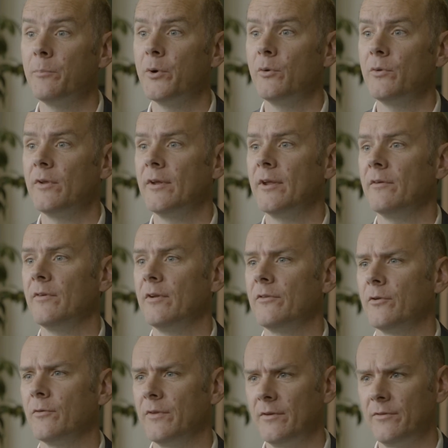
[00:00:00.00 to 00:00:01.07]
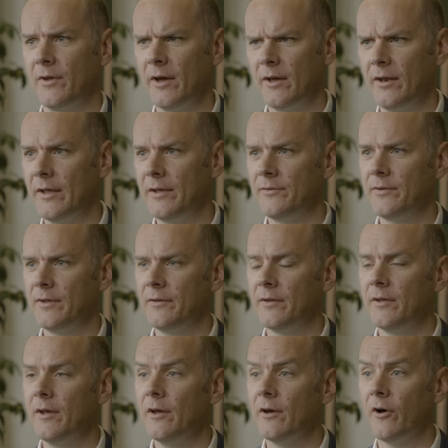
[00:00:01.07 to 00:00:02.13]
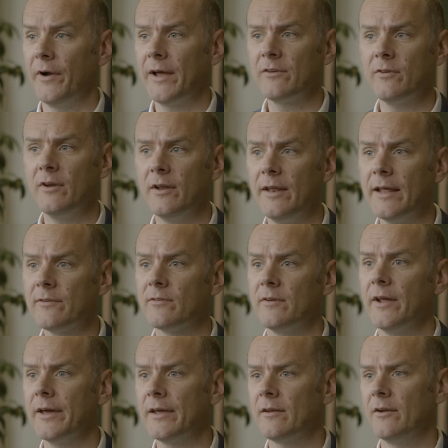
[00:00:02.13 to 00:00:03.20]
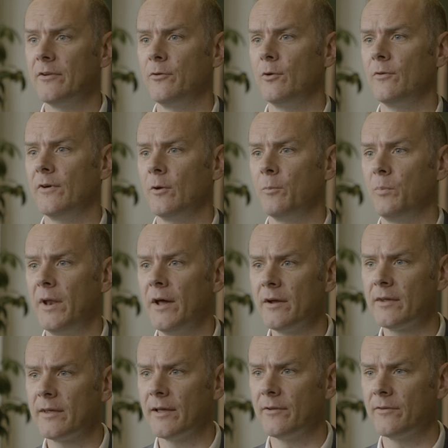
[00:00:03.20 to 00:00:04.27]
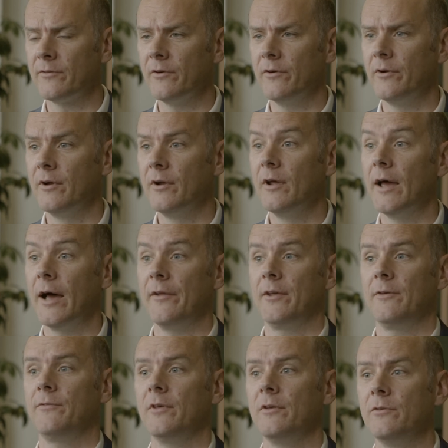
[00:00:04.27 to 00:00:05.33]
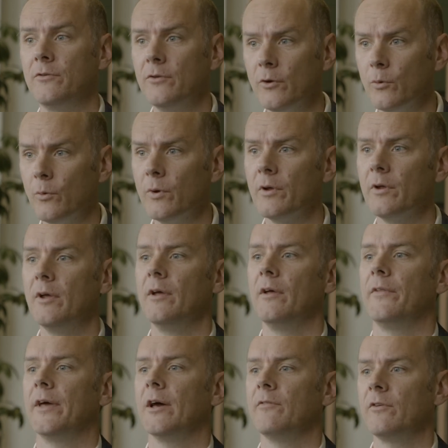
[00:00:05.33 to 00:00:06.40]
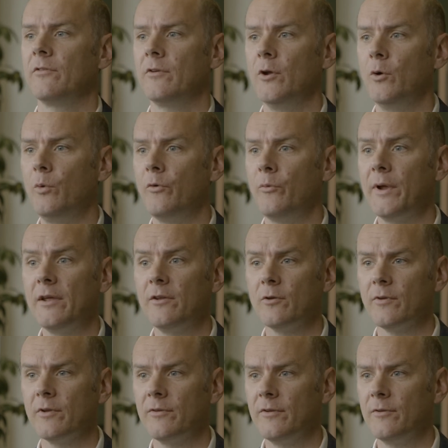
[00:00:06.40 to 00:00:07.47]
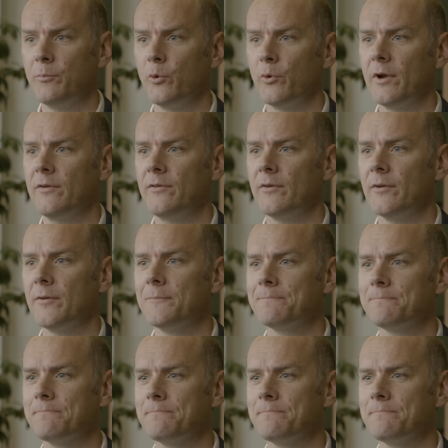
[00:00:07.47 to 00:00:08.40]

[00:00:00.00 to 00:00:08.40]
protein levels of this IL-18 are actually less likely to develop lung cancer, and if they do, they have a slower rate of disease progression.